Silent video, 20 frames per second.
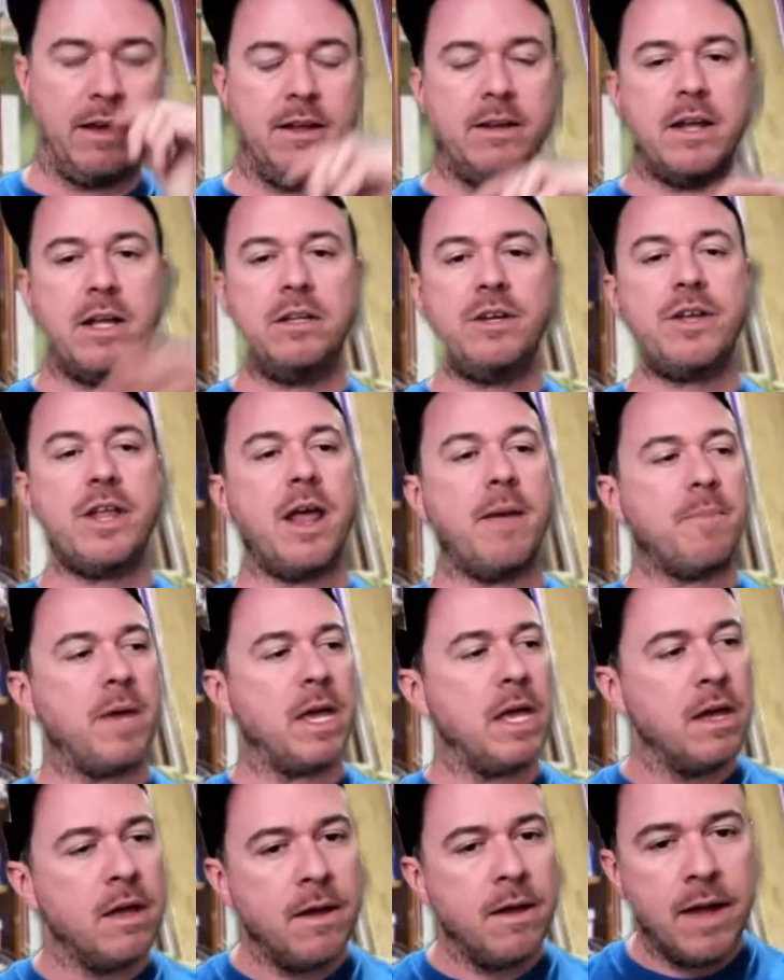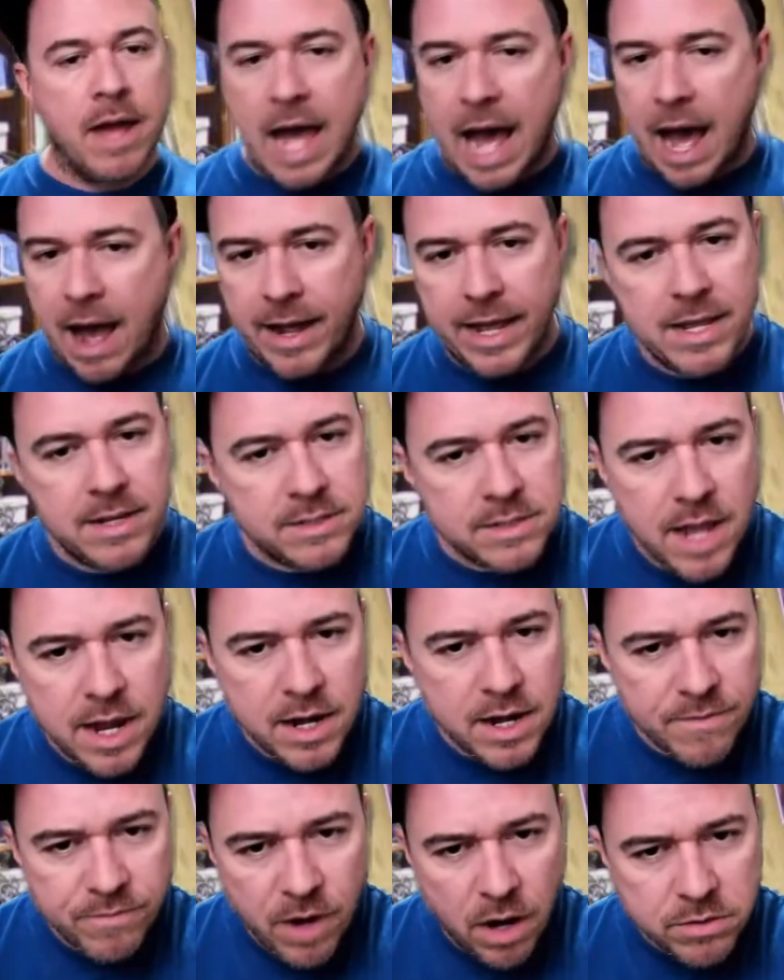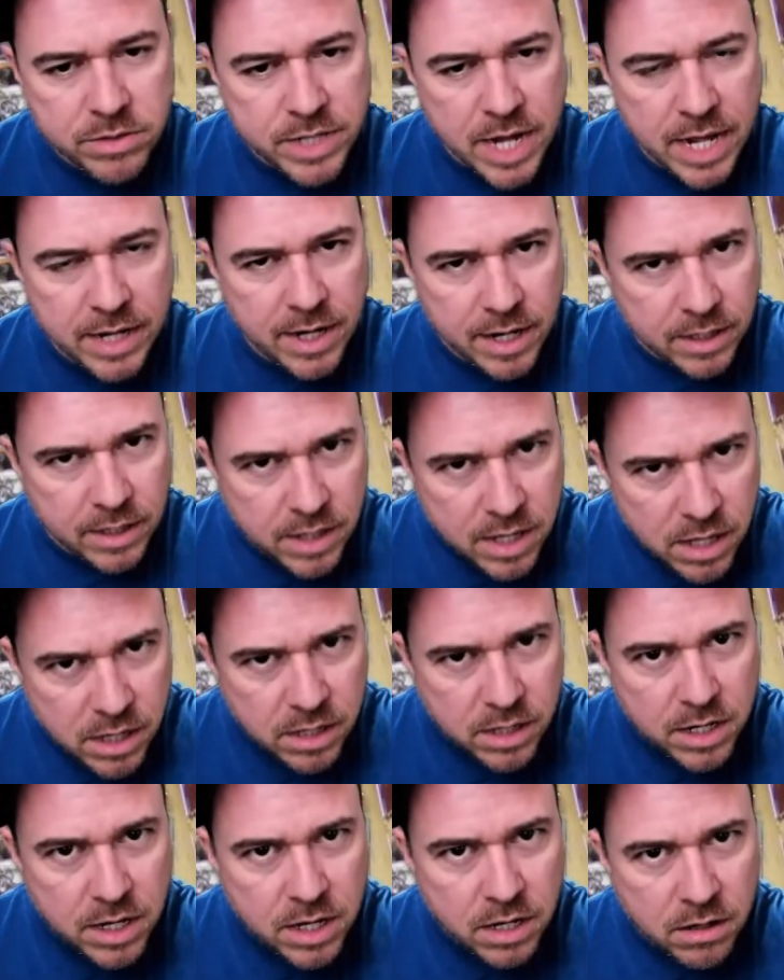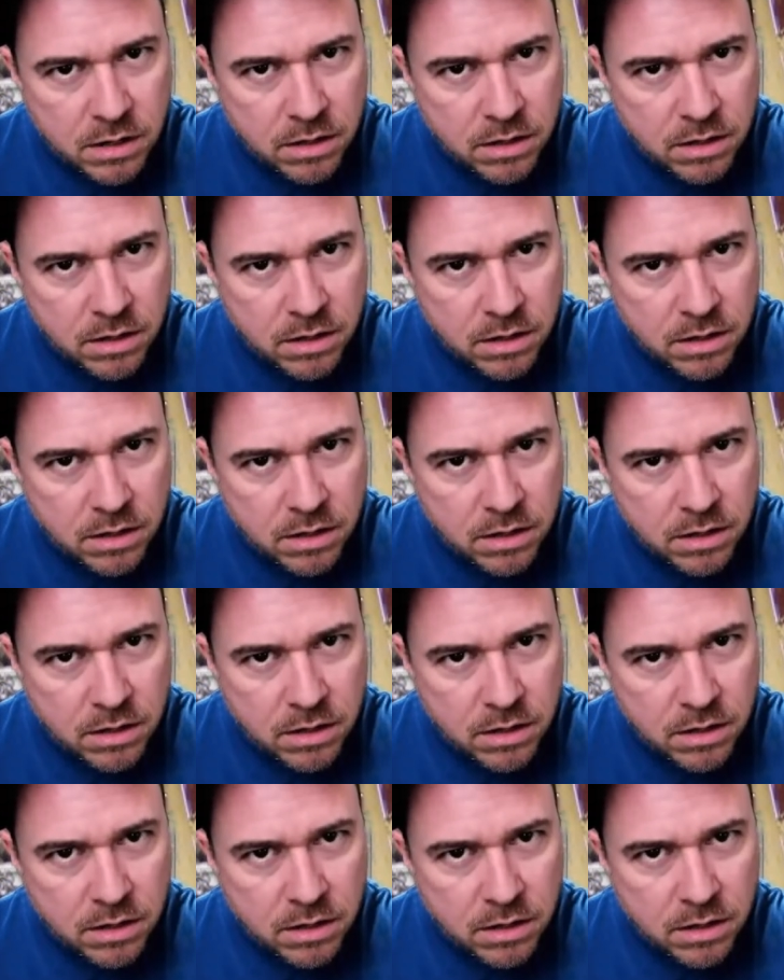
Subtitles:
Now look at me. I ain't saying that Florida State ain't good,